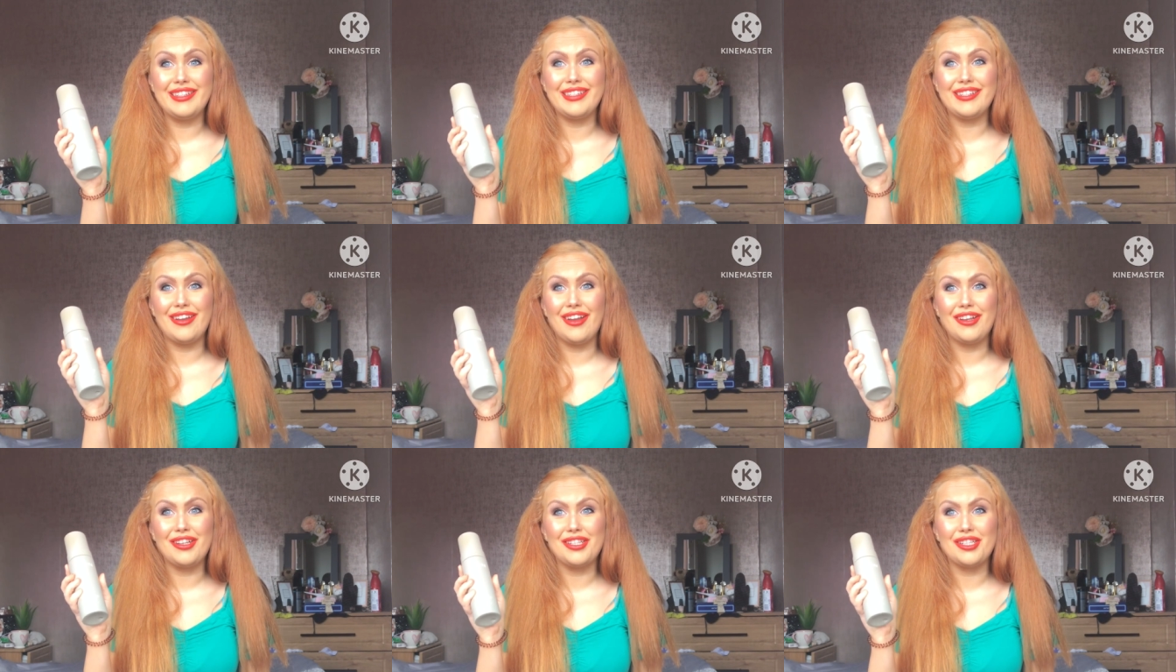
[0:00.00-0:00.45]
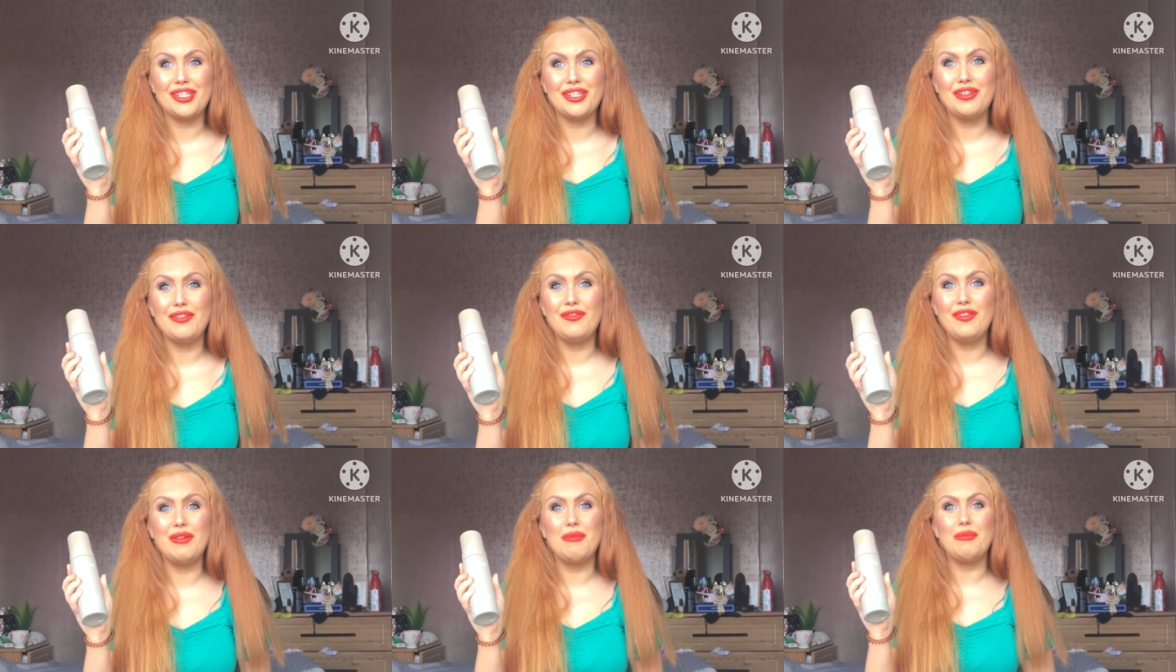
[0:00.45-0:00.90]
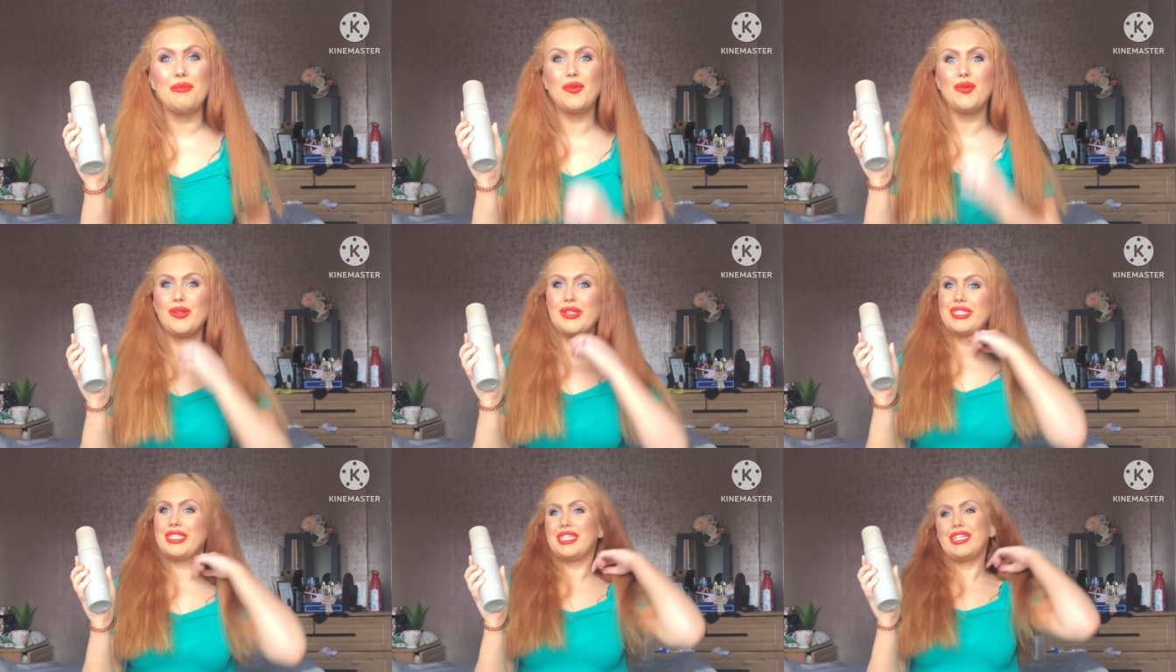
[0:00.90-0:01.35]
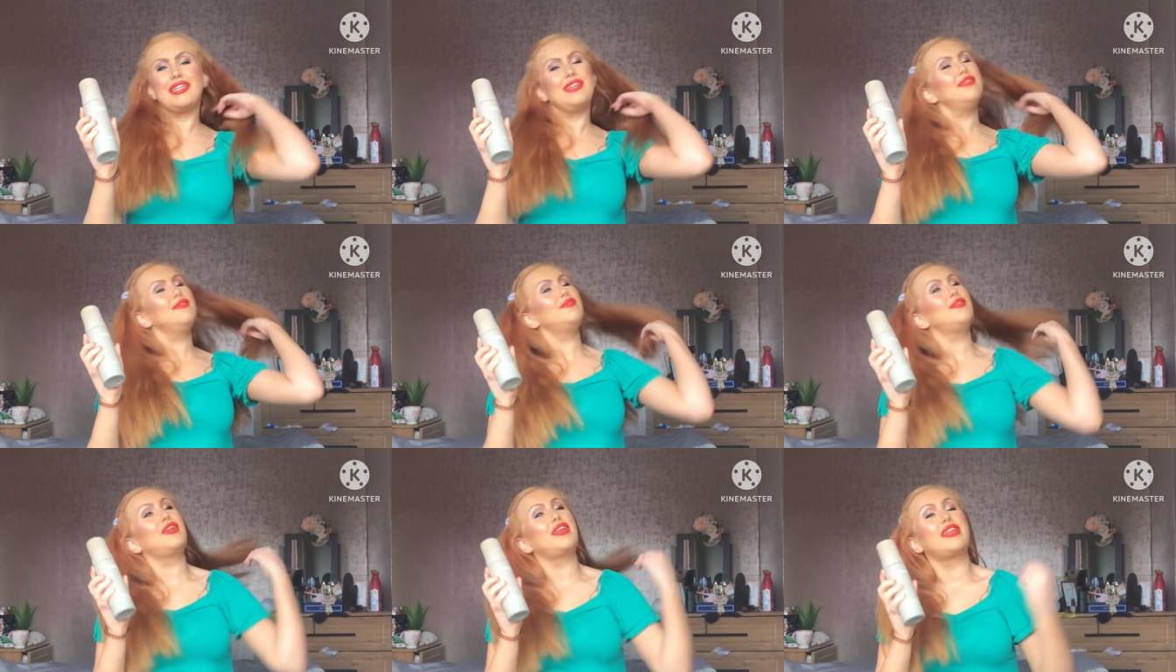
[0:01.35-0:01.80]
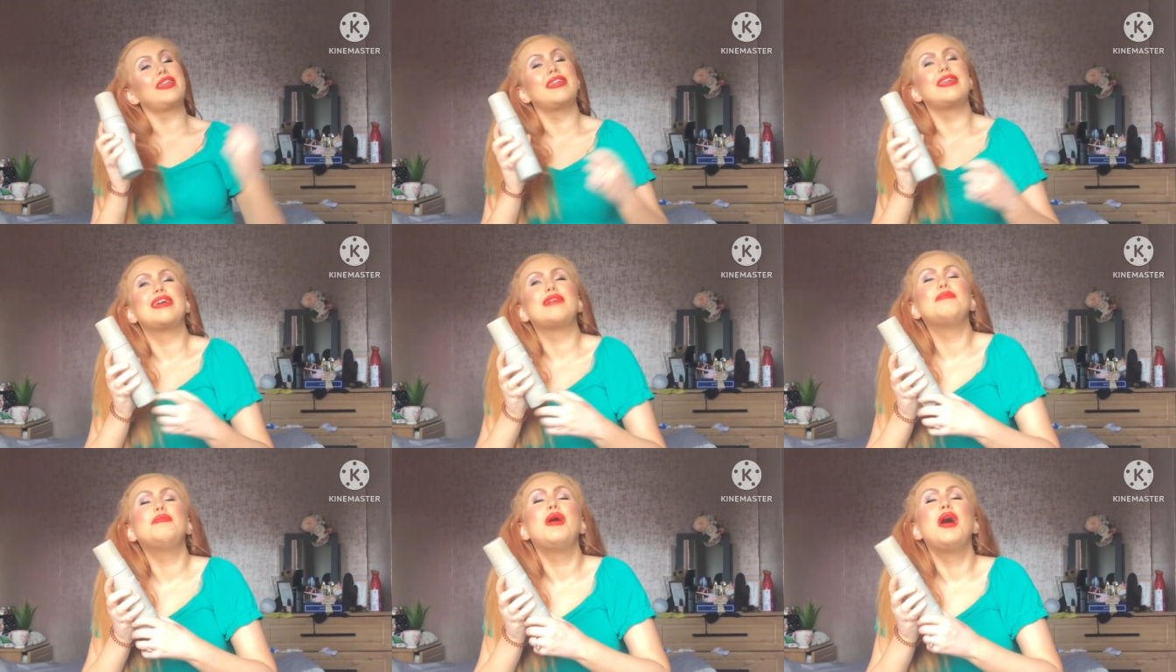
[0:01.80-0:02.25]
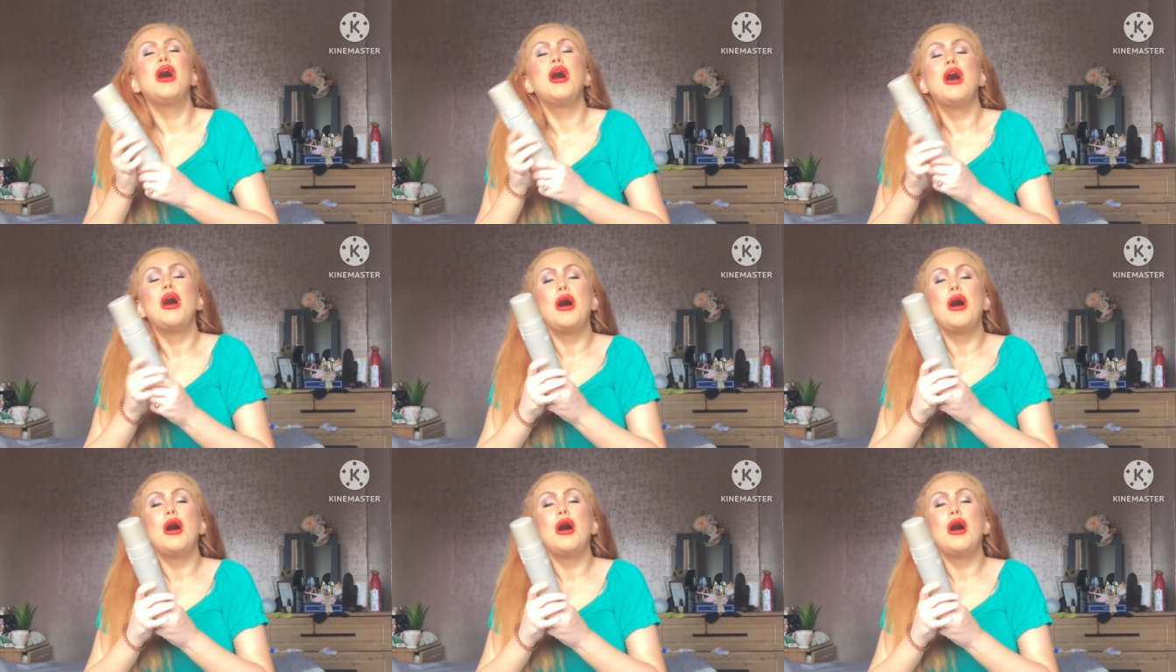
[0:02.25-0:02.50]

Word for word: is such a flipping crazy funny name.